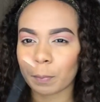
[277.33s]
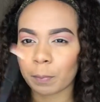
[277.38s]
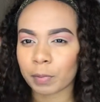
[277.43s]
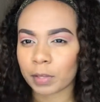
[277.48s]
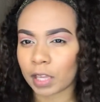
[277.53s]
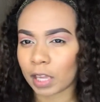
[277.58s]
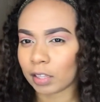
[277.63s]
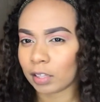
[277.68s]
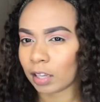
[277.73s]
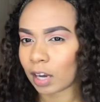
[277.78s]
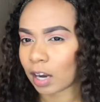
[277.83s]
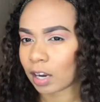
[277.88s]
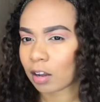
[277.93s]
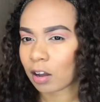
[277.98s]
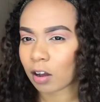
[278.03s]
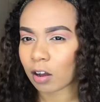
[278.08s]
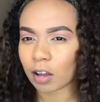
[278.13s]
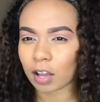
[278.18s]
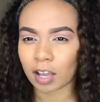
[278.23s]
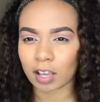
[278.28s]
kit that I
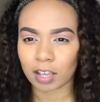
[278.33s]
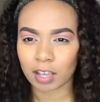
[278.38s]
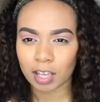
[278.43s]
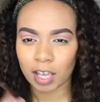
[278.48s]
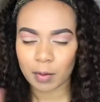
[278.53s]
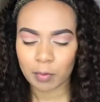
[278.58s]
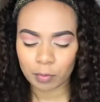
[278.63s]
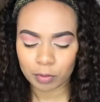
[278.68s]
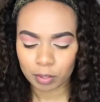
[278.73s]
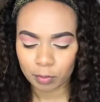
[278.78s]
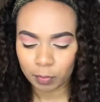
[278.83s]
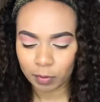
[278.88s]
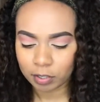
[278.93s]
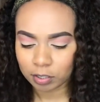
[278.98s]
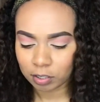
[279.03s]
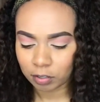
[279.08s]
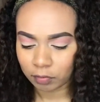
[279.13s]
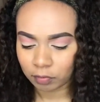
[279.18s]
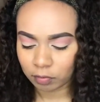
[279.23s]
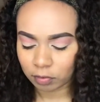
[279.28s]
got. It came with a
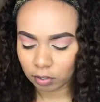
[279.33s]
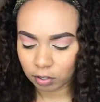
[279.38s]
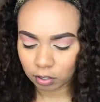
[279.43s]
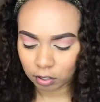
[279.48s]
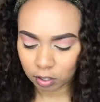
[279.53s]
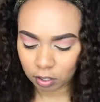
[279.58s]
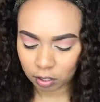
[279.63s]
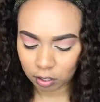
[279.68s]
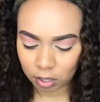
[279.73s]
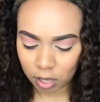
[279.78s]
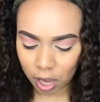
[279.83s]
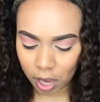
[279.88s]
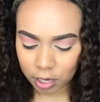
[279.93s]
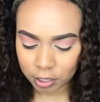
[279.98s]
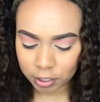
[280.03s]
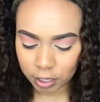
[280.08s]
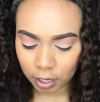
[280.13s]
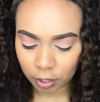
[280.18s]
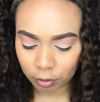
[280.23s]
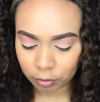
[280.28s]
bunch of
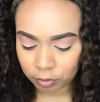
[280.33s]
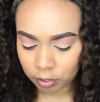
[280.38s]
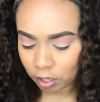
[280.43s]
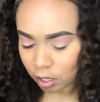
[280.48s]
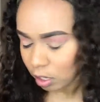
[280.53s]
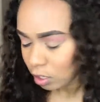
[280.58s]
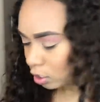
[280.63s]
eyeshadows.